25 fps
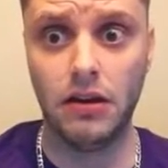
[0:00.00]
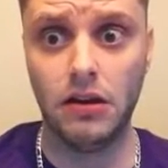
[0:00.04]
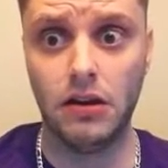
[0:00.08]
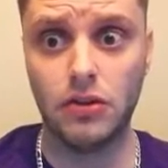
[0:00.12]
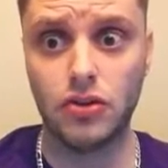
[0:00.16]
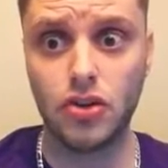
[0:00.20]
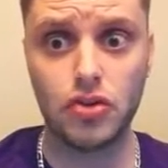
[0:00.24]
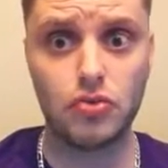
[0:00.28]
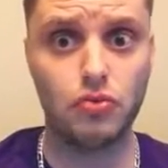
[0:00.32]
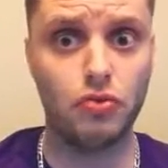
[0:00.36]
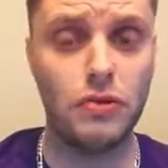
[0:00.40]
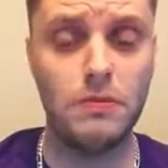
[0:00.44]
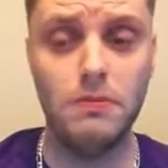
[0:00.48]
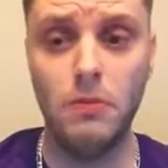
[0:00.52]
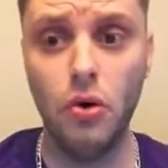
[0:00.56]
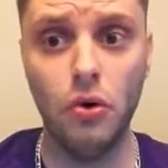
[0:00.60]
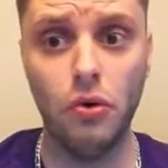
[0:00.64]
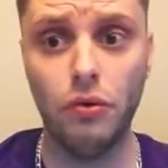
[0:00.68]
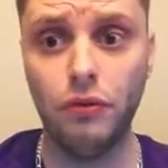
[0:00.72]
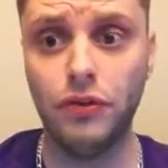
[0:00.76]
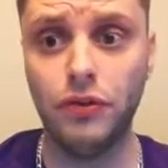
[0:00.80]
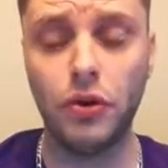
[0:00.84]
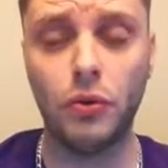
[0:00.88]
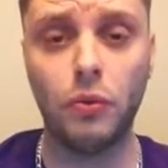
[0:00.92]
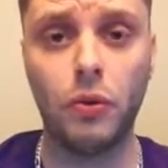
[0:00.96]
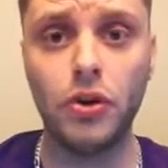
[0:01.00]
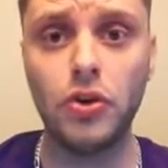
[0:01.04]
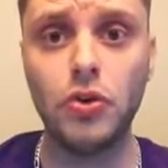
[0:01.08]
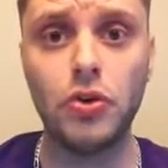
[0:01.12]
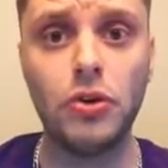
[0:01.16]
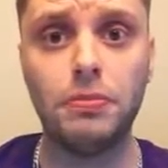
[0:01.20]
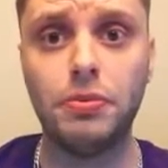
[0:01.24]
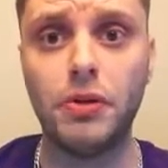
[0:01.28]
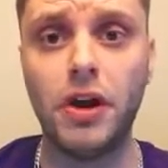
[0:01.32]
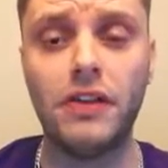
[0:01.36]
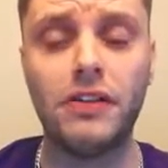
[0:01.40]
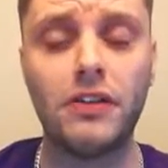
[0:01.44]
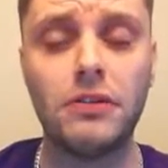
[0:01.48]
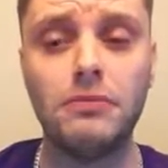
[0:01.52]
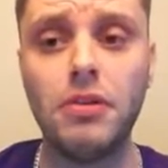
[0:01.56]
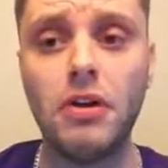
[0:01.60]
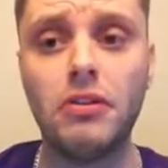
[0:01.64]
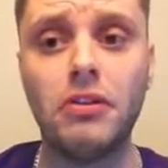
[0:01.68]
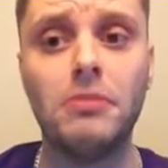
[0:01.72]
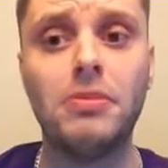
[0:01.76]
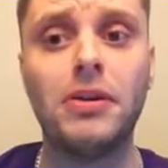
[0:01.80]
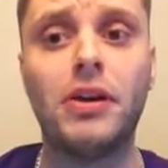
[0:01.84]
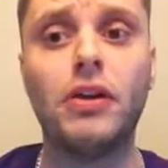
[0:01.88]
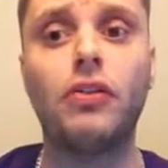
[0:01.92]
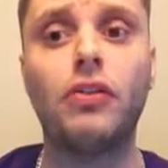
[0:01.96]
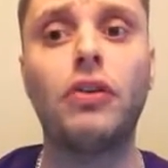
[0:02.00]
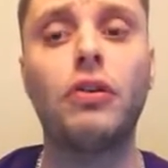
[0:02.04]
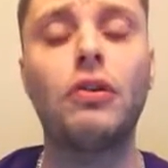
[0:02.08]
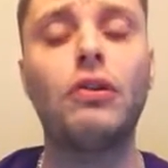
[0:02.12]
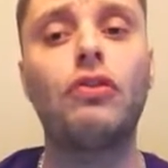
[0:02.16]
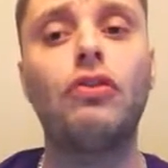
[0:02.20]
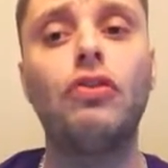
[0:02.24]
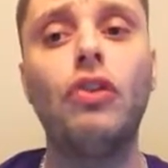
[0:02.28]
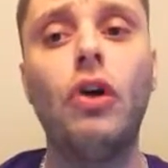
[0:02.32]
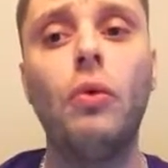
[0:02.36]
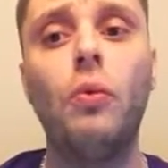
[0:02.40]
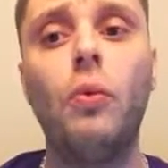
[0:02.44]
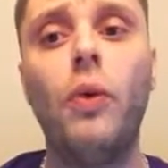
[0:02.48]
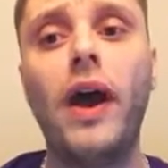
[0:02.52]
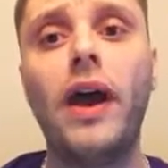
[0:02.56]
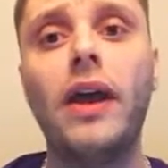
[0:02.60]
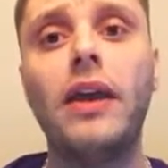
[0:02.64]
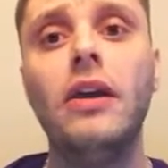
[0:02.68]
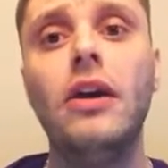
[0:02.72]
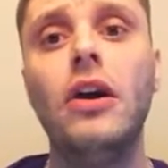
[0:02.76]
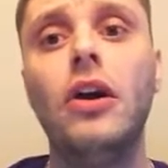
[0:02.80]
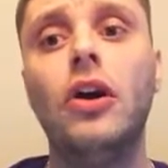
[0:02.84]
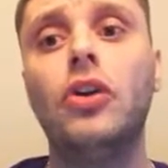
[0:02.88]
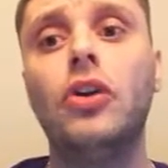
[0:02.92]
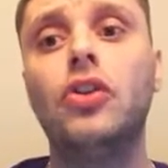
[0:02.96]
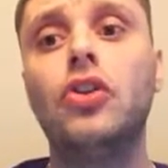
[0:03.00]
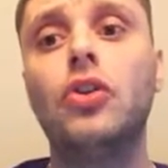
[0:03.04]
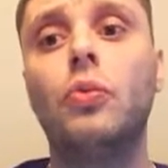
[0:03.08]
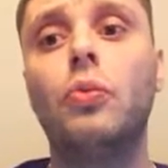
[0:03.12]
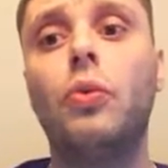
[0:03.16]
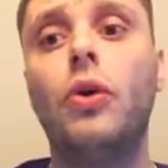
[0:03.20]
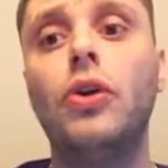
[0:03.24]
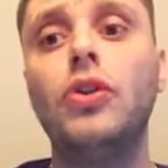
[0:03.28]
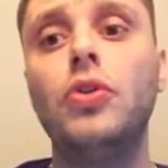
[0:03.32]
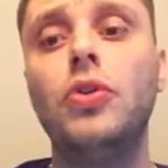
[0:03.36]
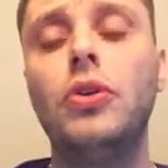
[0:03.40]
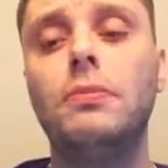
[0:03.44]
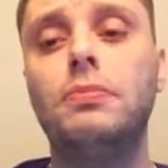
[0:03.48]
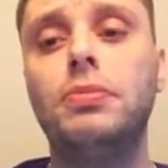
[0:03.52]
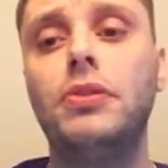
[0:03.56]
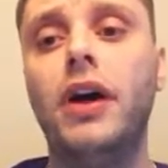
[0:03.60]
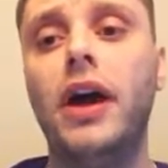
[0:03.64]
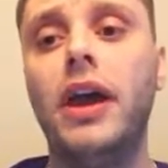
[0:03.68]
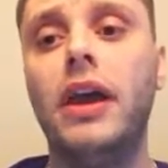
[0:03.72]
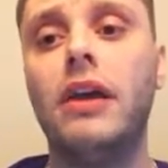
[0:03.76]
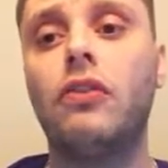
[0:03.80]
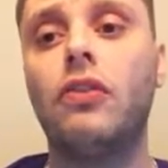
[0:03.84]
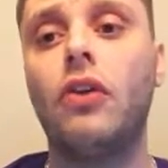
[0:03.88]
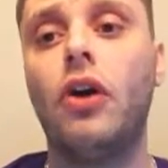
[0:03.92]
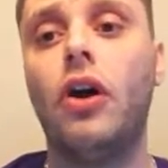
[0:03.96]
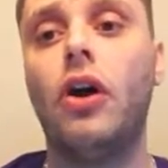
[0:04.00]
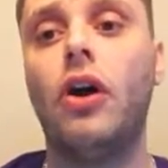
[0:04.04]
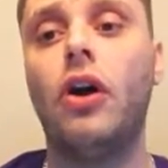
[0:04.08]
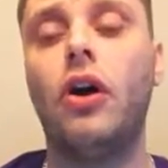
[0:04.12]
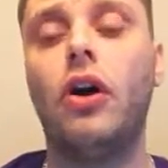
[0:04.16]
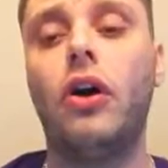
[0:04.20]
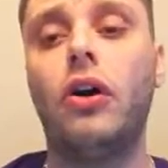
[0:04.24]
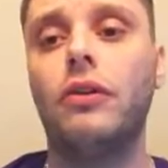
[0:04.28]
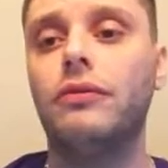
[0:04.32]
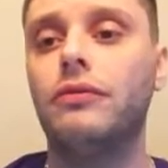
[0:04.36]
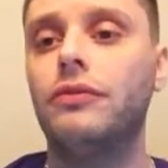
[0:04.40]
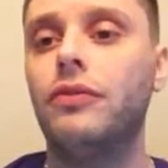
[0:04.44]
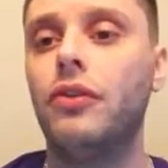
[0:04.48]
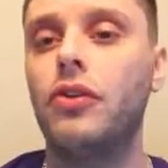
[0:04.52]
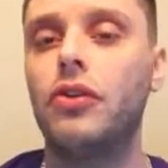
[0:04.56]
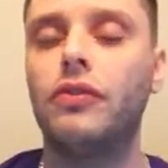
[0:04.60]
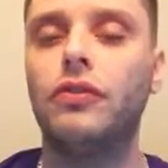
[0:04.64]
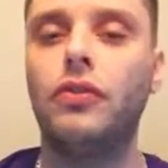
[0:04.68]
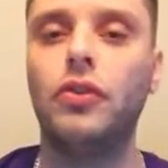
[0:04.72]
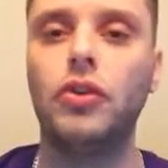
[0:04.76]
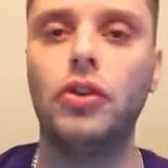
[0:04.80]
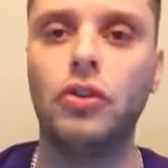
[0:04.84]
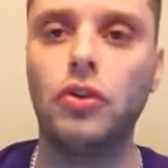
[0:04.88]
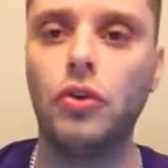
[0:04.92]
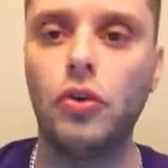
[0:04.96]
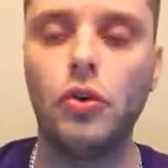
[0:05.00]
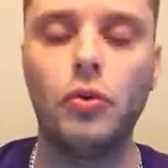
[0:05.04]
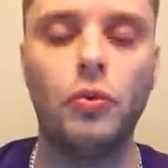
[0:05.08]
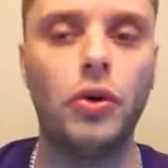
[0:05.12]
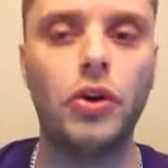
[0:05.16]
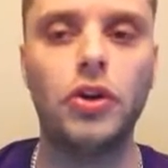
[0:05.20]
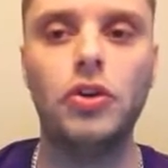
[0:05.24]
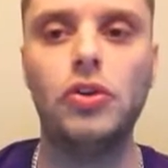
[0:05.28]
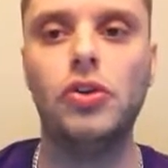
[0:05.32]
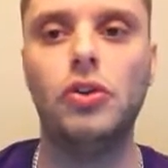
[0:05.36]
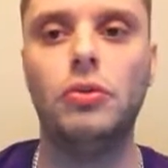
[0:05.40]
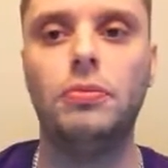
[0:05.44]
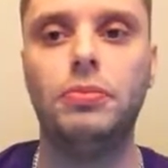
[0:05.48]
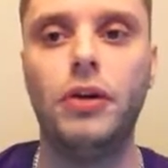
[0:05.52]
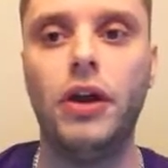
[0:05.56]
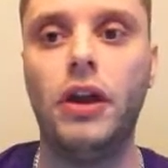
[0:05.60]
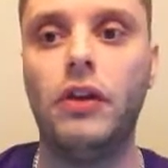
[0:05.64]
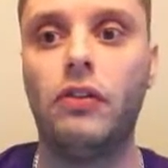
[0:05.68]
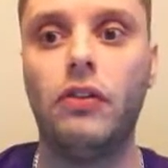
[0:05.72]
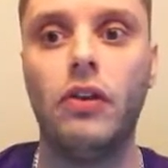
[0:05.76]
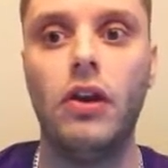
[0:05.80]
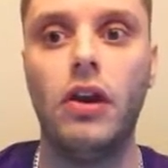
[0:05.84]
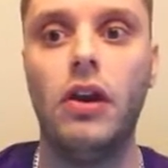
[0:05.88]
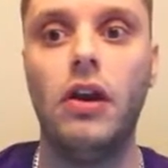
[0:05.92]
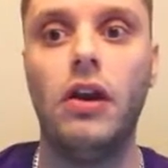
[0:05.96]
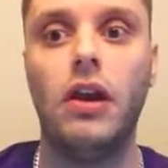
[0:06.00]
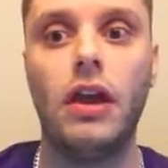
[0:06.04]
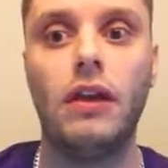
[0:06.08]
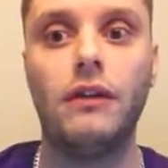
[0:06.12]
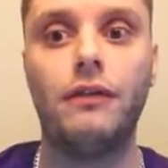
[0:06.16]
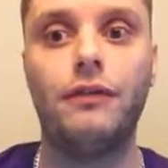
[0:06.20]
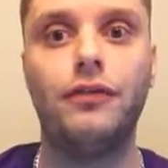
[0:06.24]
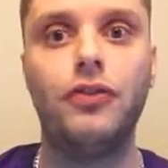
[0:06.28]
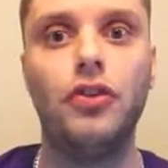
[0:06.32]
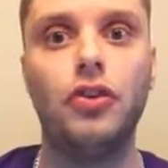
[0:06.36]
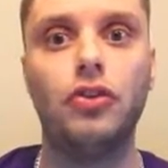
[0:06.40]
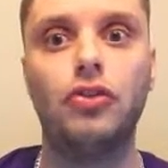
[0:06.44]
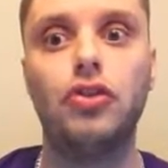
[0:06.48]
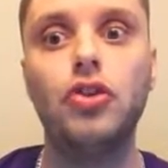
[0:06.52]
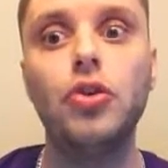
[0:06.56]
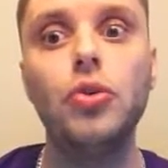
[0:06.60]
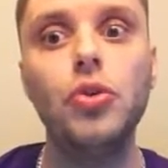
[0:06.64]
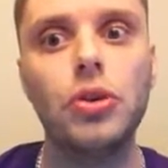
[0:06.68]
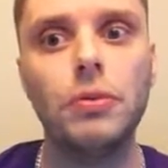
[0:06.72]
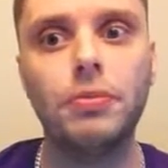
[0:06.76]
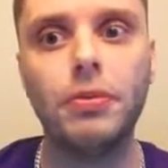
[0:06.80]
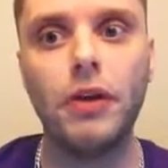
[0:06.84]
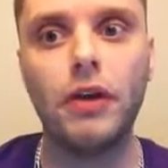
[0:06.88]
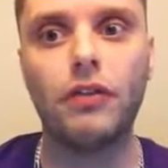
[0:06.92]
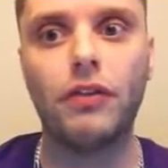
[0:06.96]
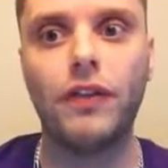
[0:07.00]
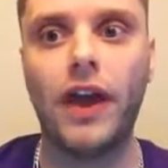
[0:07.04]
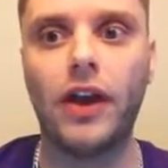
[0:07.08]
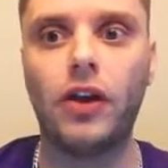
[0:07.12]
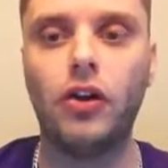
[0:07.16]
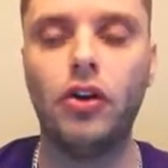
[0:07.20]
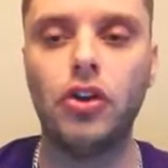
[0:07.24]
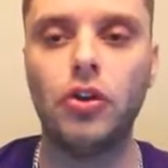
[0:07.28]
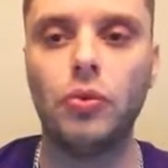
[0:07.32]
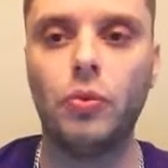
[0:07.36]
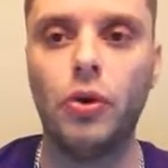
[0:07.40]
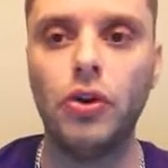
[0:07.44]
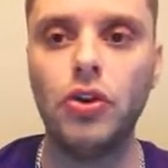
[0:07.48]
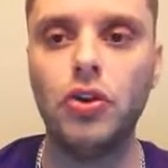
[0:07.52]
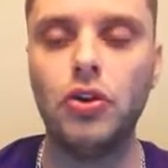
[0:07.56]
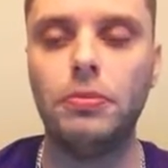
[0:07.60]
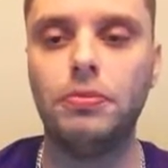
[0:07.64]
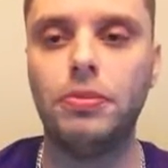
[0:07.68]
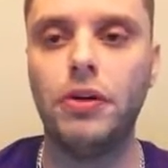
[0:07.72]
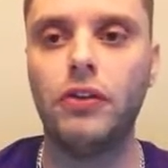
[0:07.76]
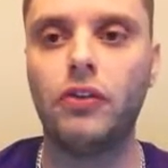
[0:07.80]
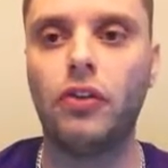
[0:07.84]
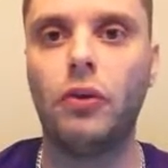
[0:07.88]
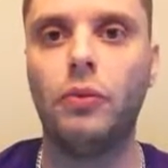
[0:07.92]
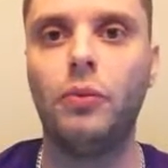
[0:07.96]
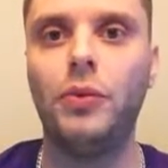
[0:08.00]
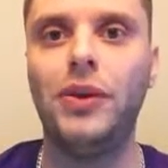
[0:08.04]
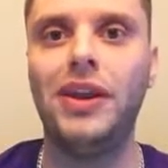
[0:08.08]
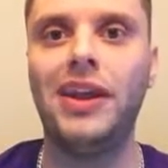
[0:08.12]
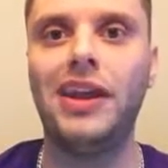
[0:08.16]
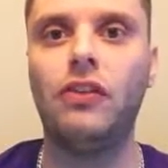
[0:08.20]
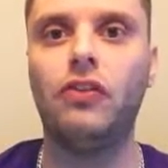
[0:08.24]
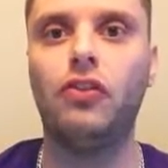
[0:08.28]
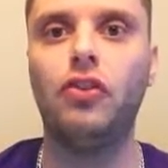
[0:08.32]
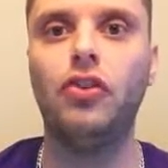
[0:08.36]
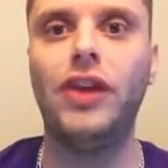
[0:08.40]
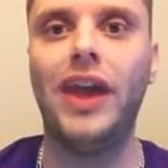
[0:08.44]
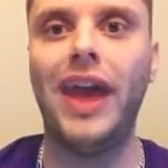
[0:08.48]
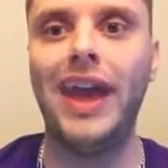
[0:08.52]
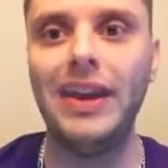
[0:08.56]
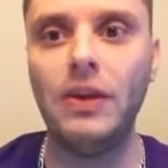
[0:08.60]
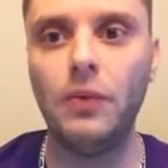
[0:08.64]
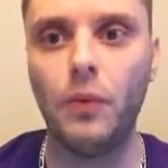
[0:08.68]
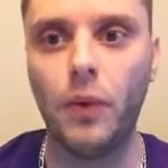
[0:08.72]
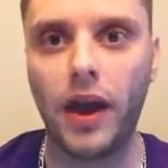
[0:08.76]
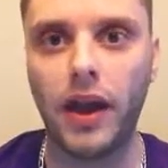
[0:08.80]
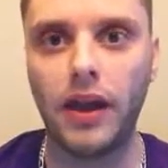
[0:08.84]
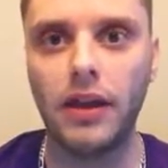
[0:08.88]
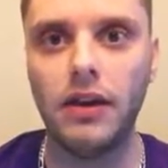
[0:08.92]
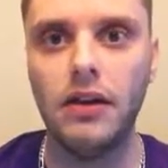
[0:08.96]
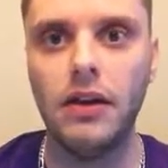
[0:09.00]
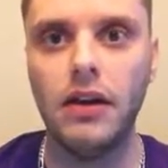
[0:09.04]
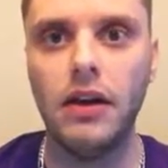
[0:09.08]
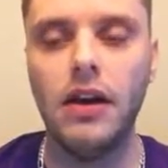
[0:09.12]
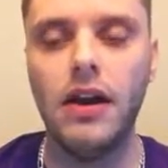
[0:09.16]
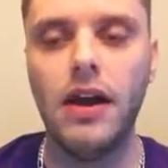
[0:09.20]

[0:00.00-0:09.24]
just remove your 1-unit plays completely, because there is no way your 1-unit plays are, first of all, your 1-unit plays, if your 2-unit plays are that good, your 1-unit plays aren't winning as good anyway.